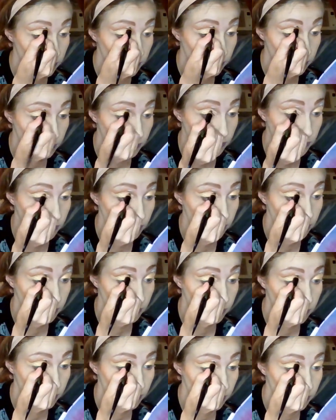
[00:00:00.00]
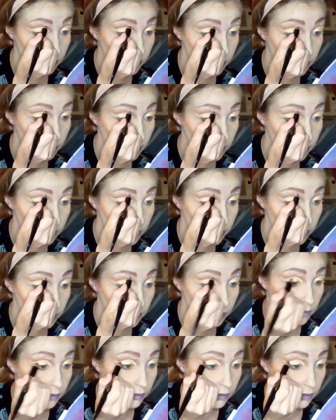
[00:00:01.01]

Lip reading: (silence)